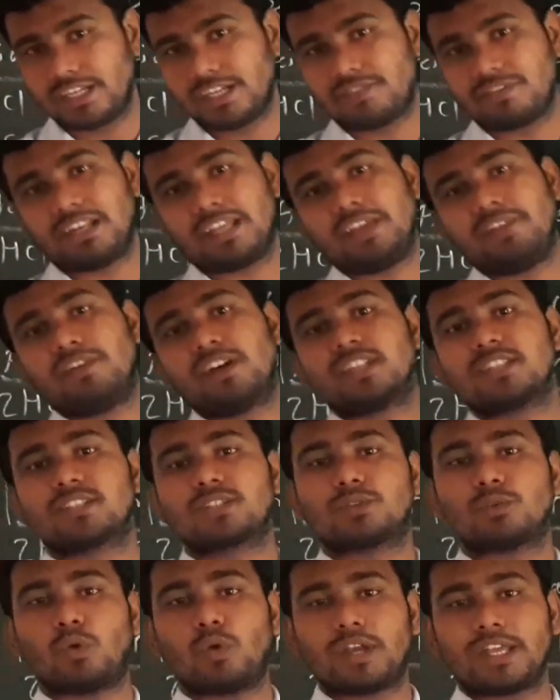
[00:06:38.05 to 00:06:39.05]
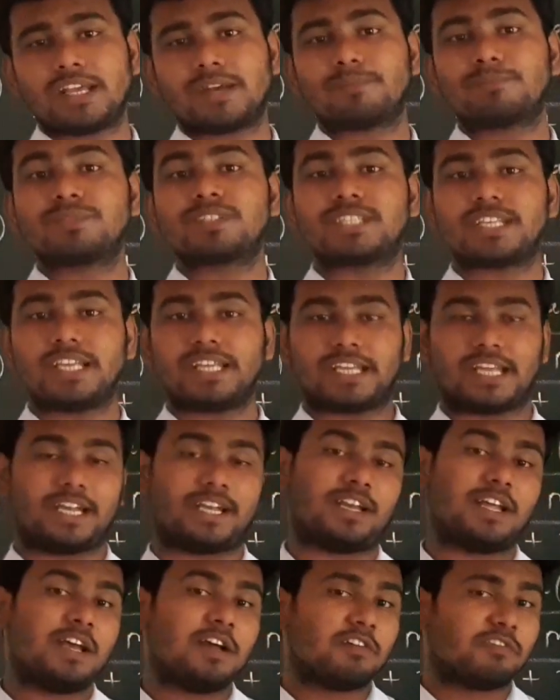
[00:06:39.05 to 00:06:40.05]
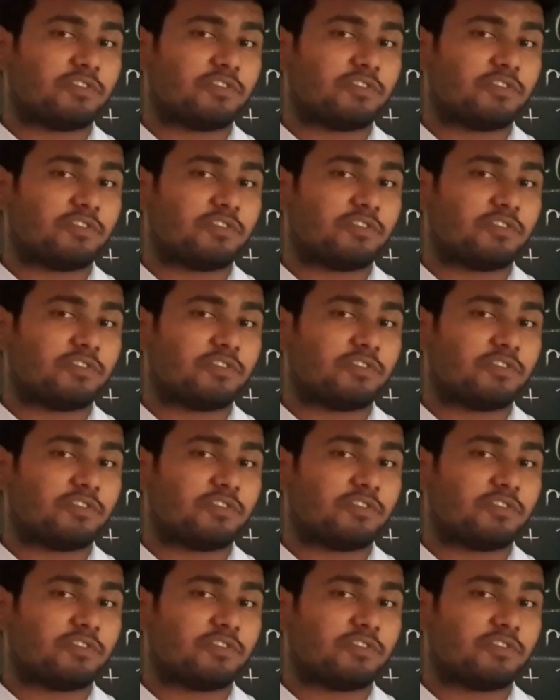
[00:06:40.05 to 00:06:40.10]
it will give us sodium zincate.